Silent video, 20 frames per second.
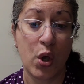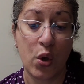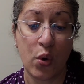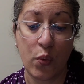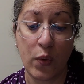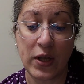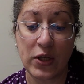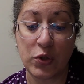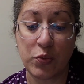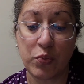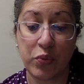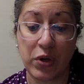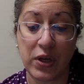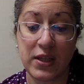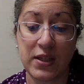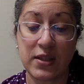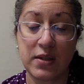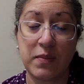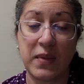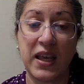which
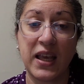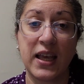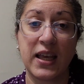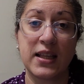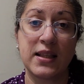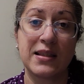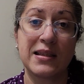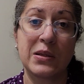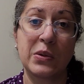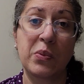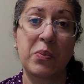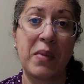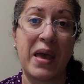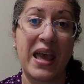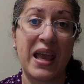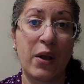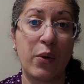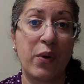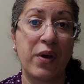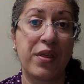brings me into
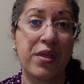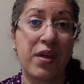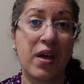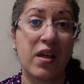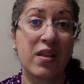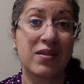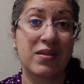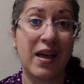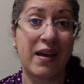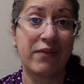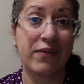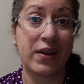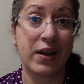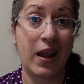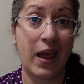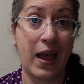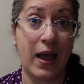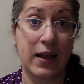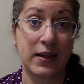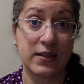May with 11
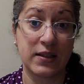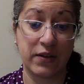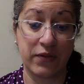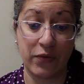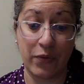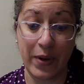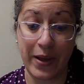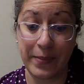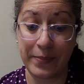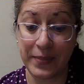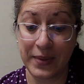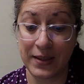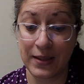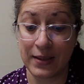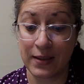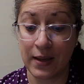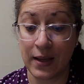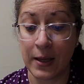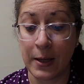active whips.